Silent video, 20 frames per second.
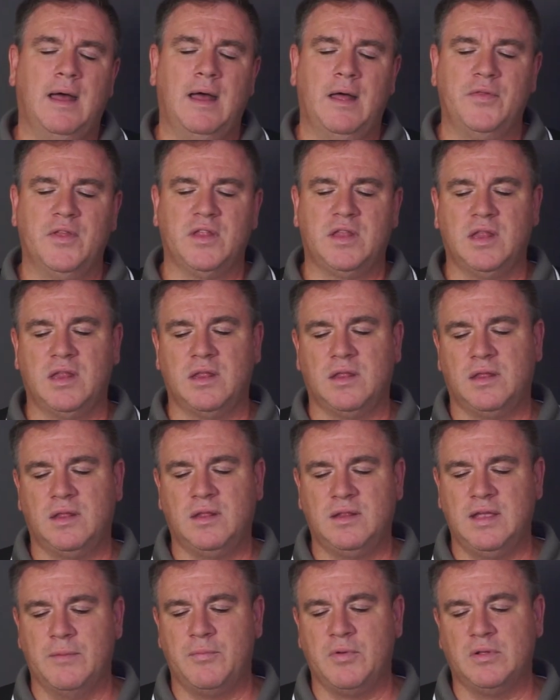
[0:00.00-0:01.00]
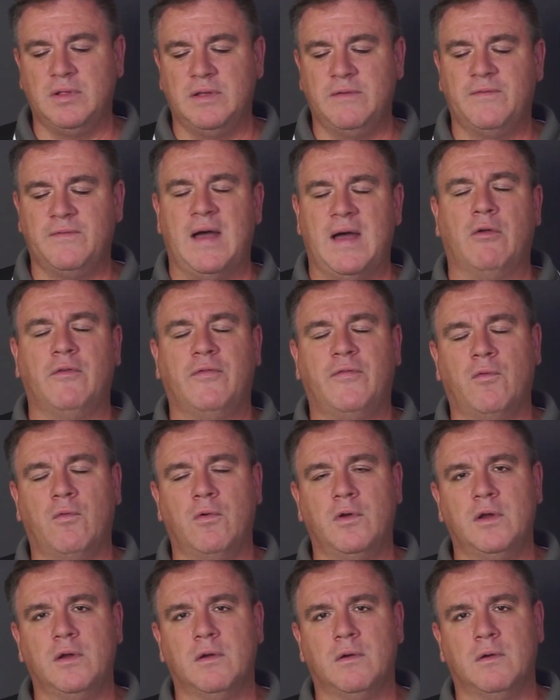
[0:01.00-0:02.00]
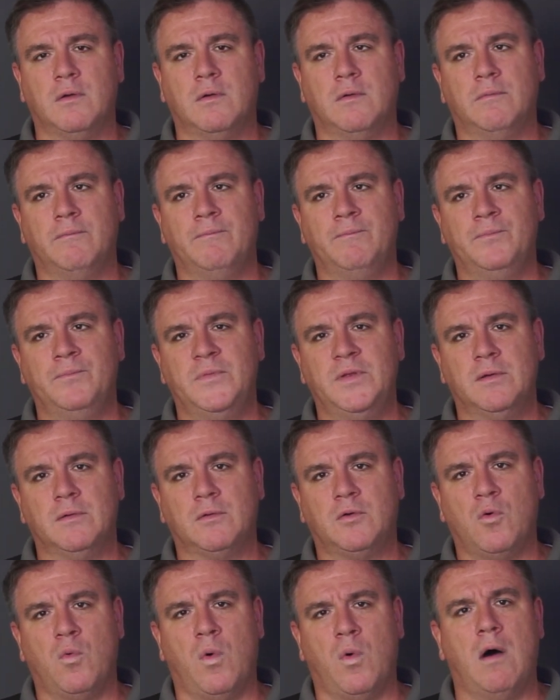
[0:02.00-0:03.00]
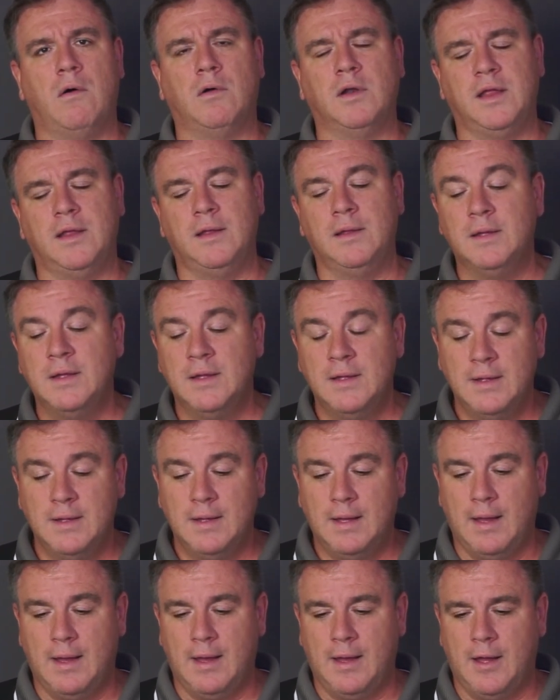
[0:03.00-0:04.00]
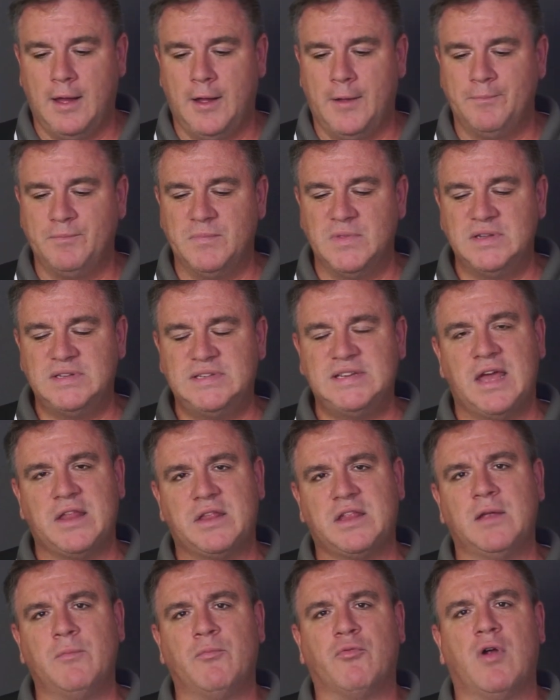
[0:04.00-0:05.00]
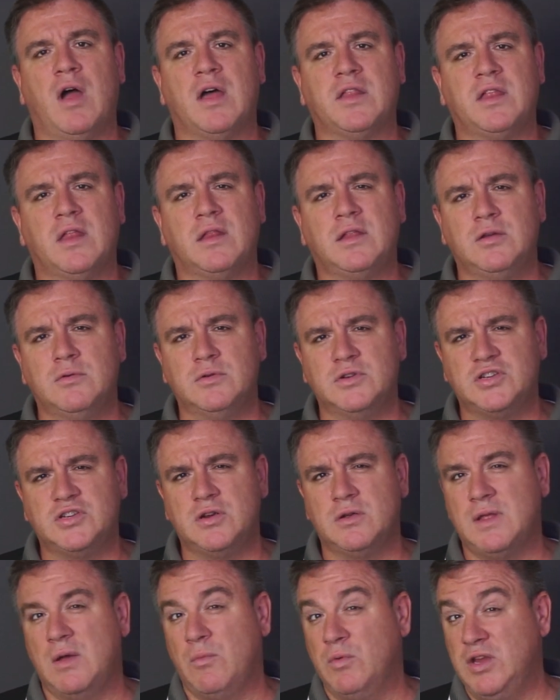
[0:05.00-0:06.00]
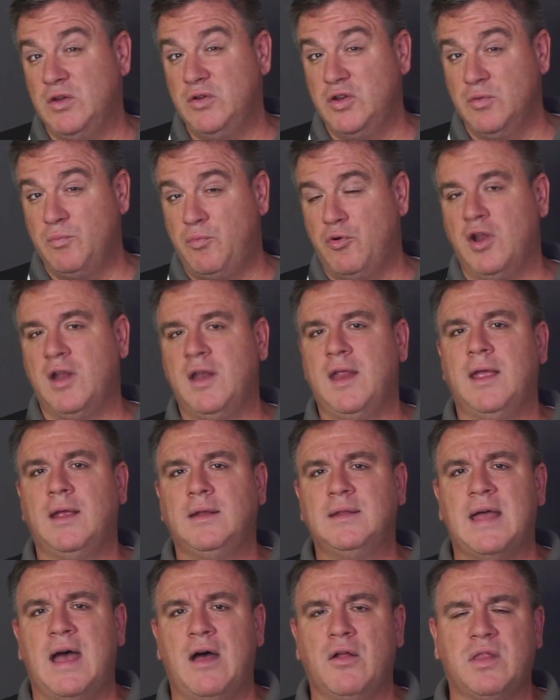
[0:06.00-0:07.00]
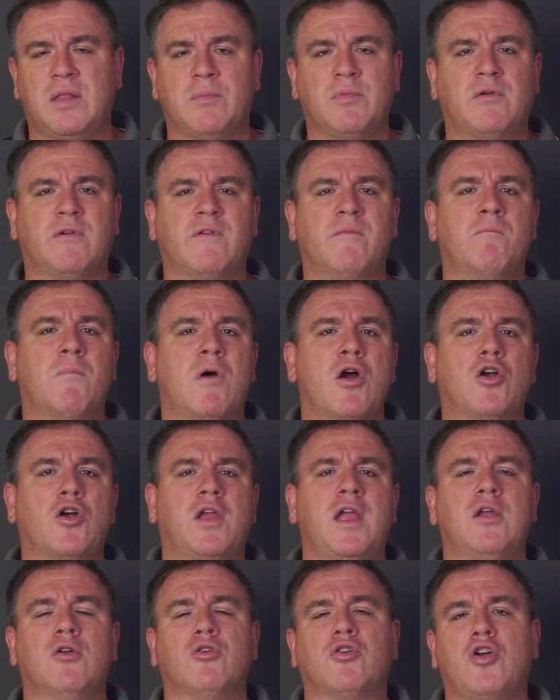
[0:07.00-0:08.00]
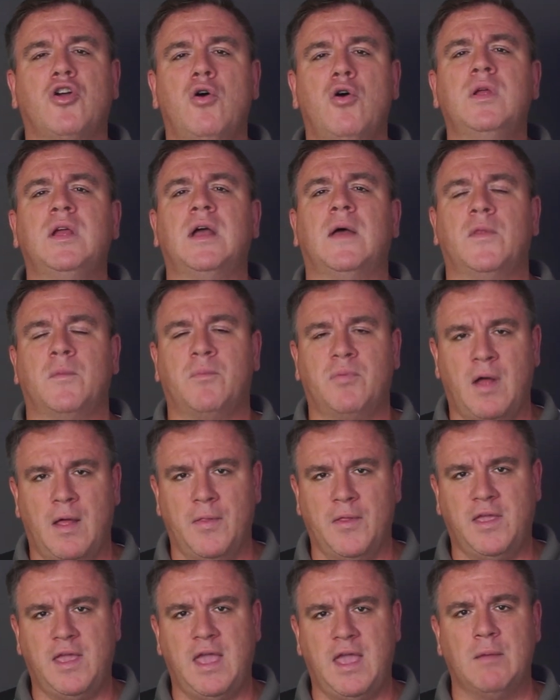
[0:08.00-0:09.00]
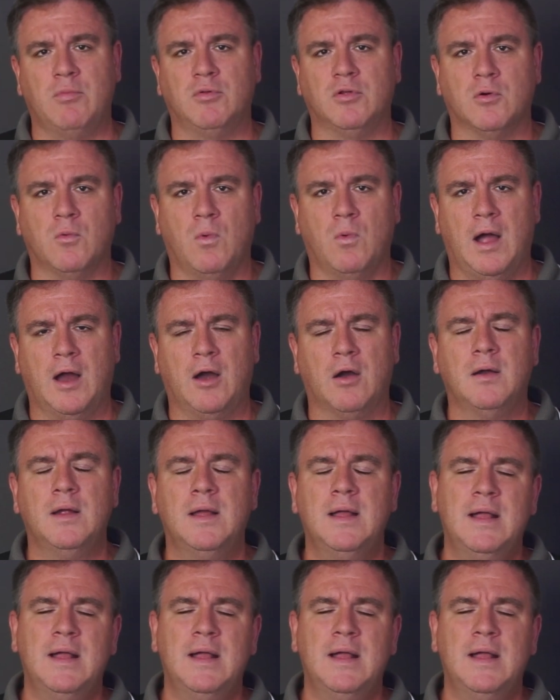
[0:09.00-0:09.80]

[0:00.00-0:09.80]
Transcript: This is typically found for your quality testing process to ensure that when you do put an ink down, some sort of marking or coating on the cable or wire,